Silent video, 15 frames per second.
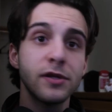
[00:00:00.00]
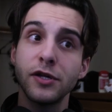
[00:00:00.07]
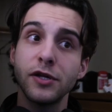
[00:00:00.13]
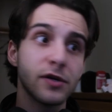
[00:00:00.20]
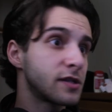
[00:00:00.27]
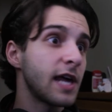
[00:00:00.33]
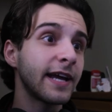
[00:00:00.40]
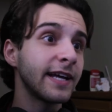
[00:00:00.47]
This is
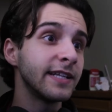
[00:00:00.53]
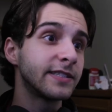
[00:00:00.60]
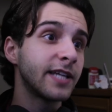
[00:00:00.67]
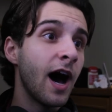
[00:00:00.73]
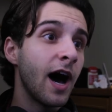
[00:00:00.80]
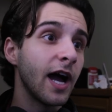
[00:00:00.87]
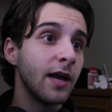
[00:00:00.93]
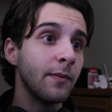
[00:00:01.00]
your second
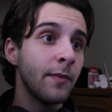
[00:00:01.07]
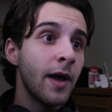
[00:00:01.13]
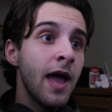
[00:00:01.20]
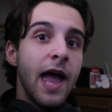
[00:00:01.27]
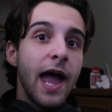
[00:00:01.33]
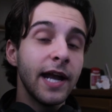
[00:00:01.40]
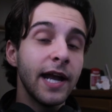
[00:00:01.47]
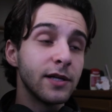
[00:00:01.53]
time,
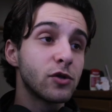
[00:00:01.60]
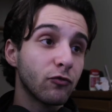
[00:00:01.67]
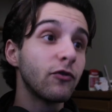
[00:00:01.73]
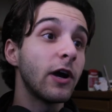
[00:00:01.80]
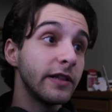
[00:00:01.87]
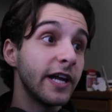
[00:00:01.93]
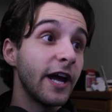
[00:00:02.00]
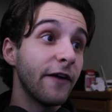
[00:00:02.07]
and it's
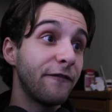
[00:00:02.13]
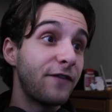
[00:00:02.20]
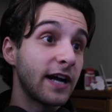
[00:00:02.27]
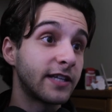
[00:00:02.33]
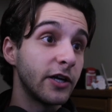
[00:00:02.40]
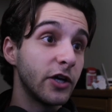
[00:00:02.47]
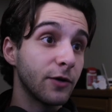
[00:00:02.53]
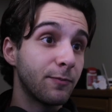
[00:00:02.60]
really
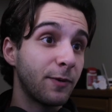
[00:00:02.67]
affecting your